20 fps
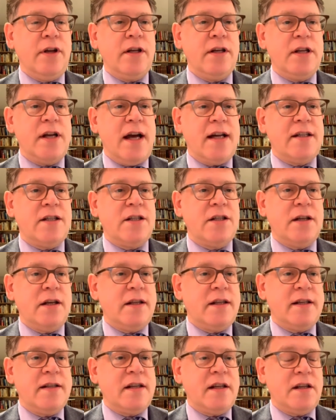can touch."
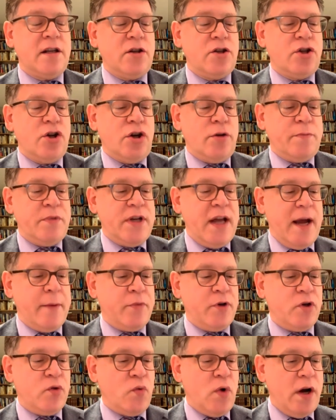Uh, this is in Job
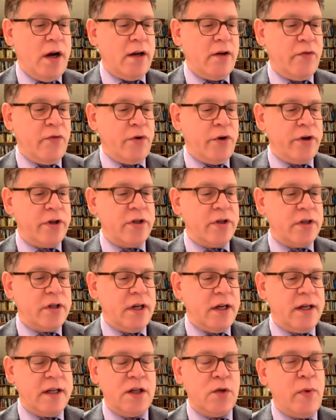chapter one, verse
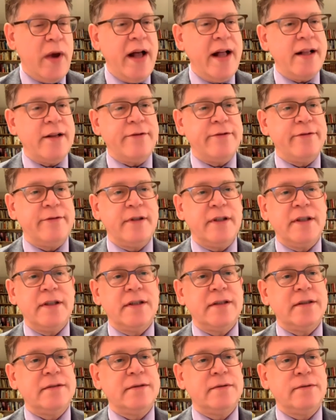uh, twelve,
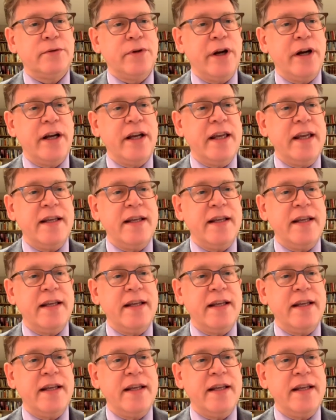uh, where